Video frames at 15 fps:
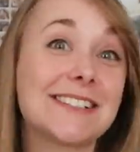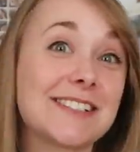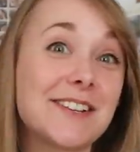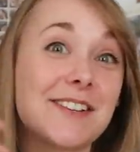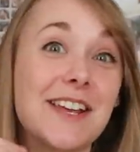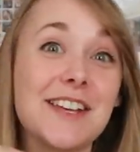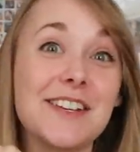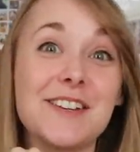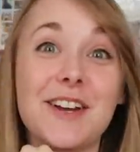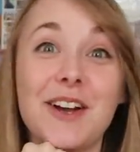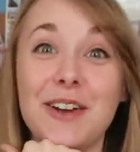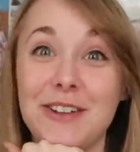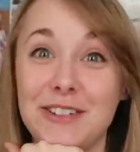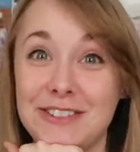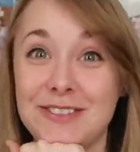So there you
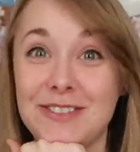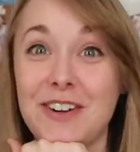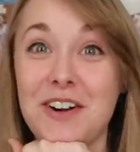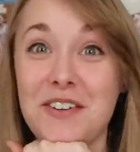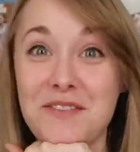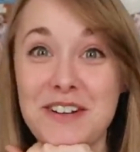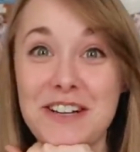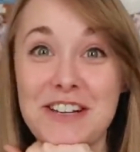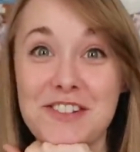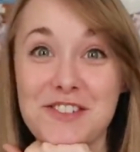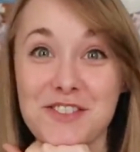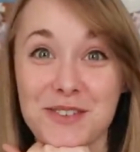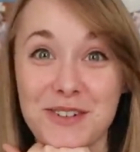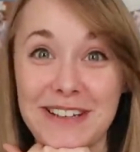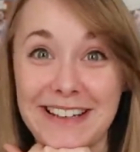go, I'm really
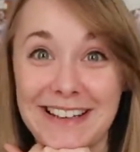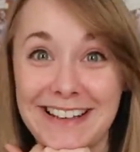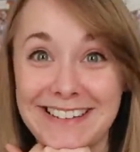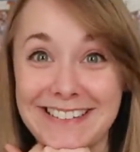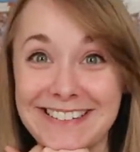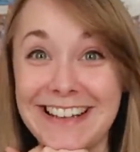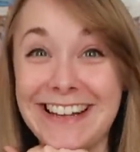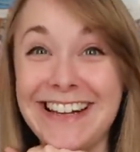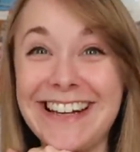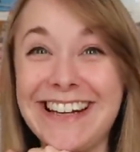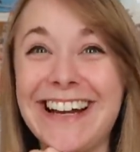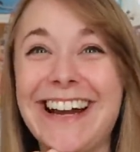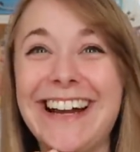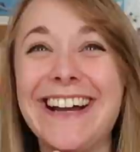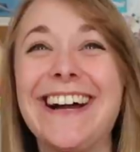enjoying
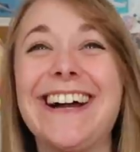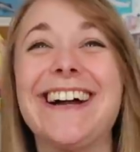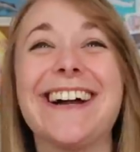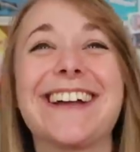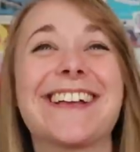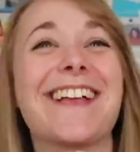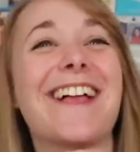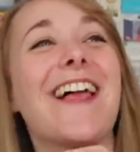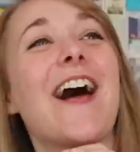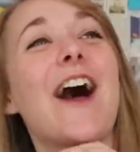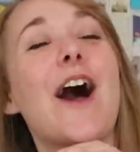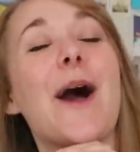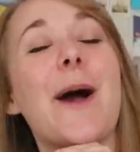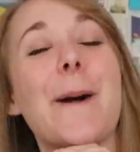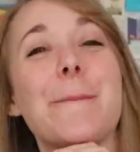it.
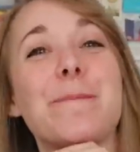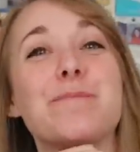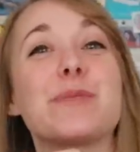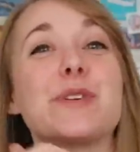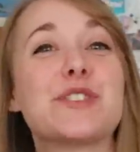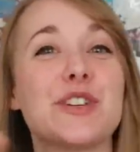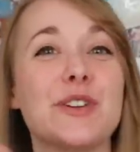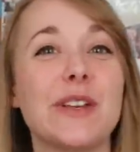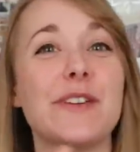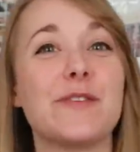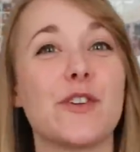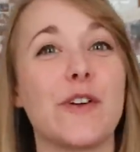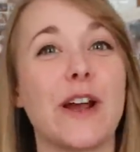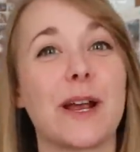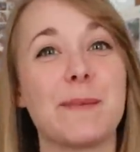but do leave
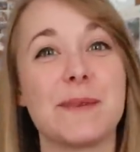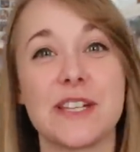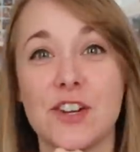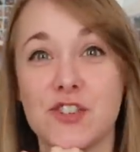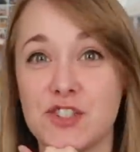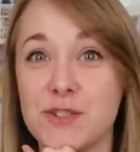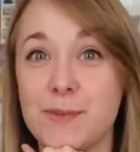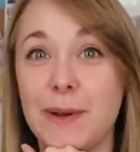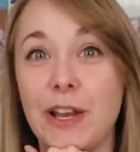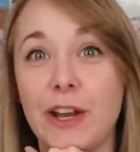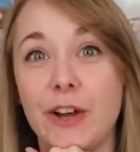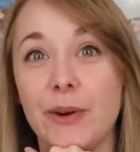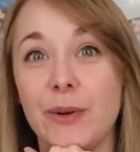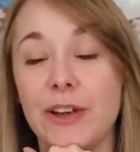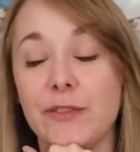your recommendations
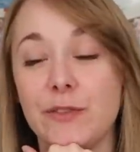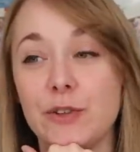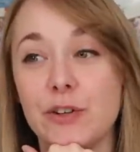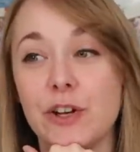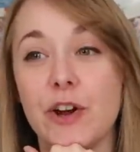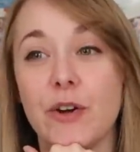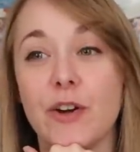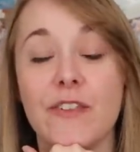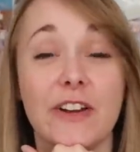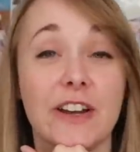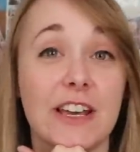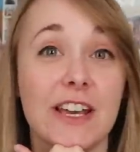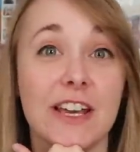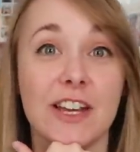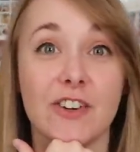below if you know of
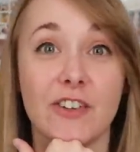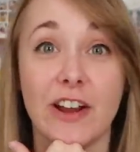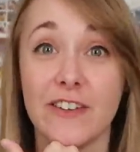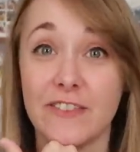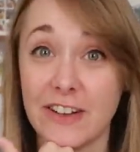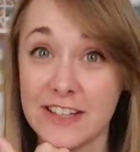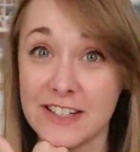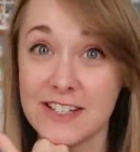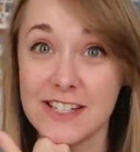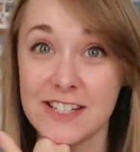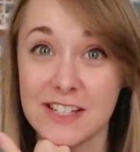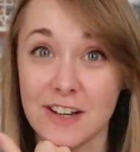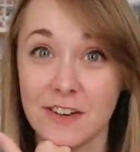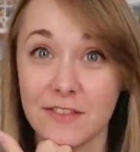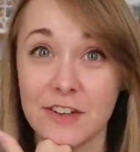any great fantasy
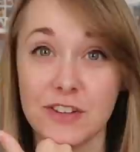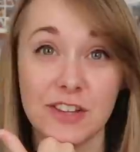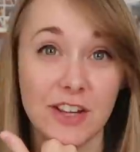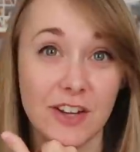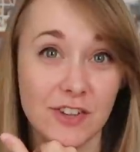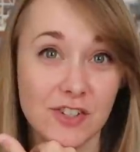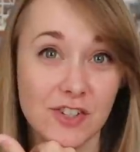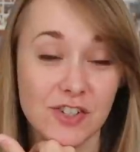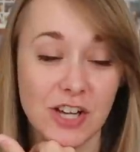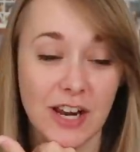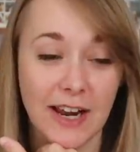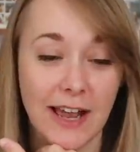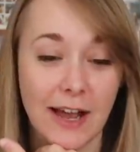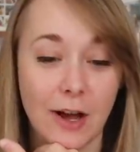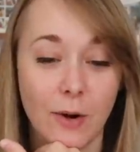stuff that you think I should
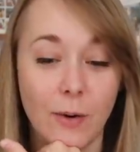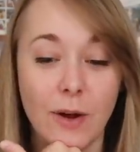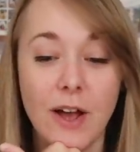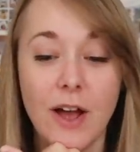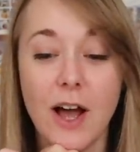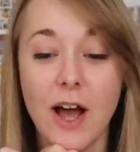check out.